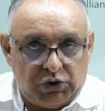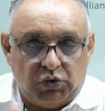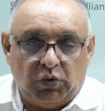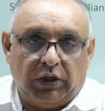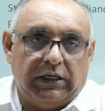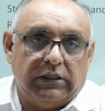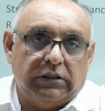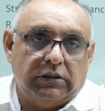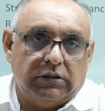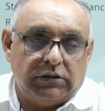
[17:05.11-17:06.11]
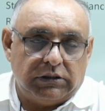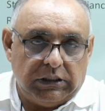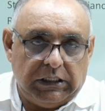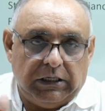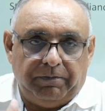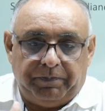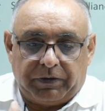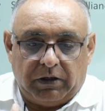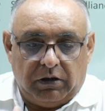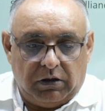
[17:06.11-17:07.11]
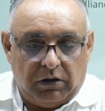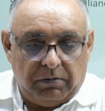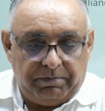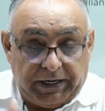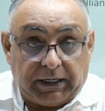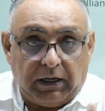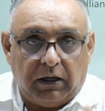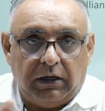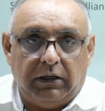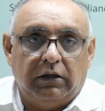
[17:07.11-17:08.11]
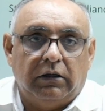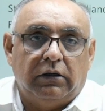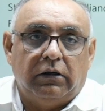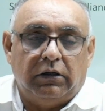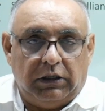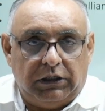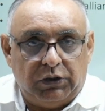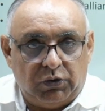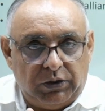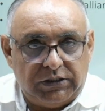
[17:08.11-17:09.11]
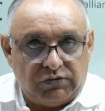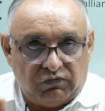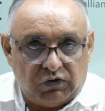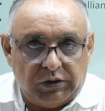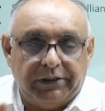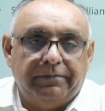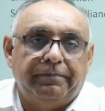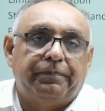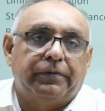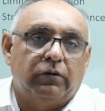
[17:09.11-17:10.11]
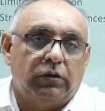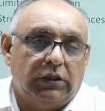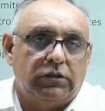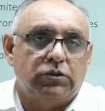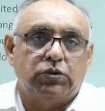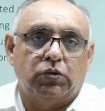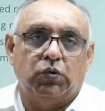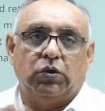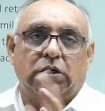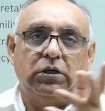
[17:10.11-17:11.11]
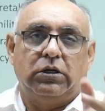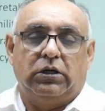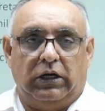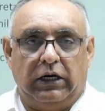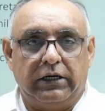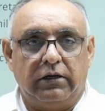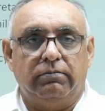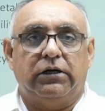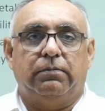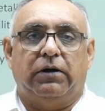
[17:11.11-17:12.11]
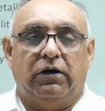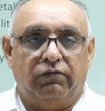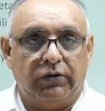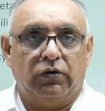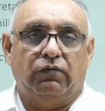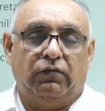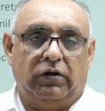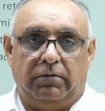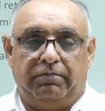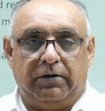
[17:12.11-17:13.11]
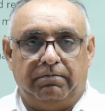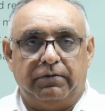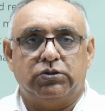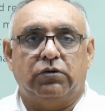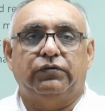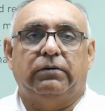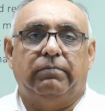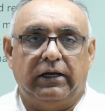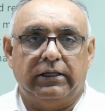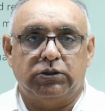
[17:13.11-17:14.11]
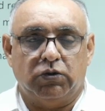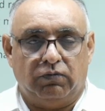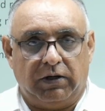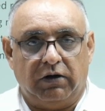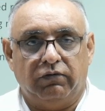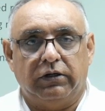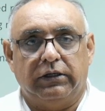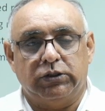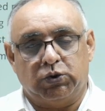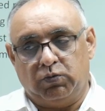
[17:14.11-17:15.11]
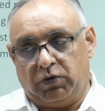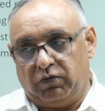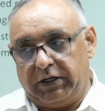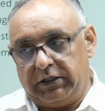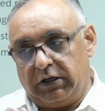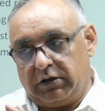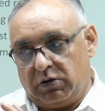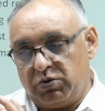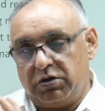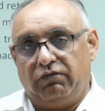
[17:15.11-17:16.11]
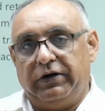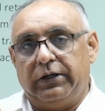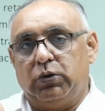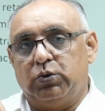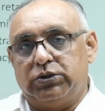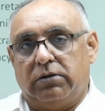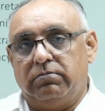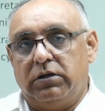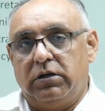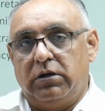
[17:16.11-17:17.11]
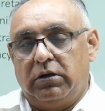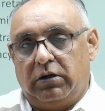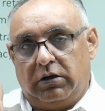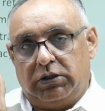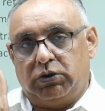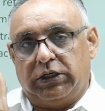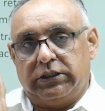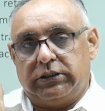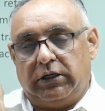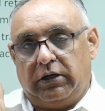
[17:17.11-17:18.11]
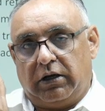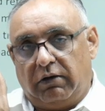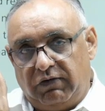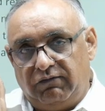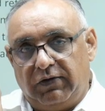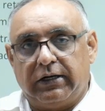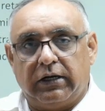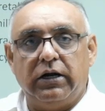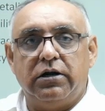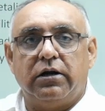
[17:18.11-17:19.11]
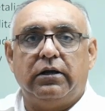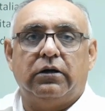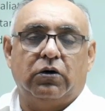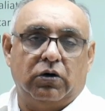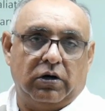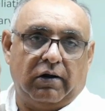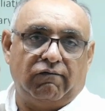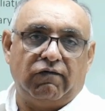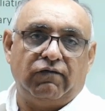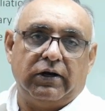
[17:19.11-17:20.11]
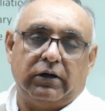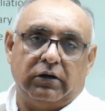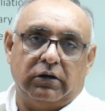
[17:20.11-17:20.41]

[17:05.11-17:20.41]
you can see practically in today's world. Okay, so ultimate power of purpose of the balance of power is to provide a counterweight to some, you can say, heavyweight country or heavyweight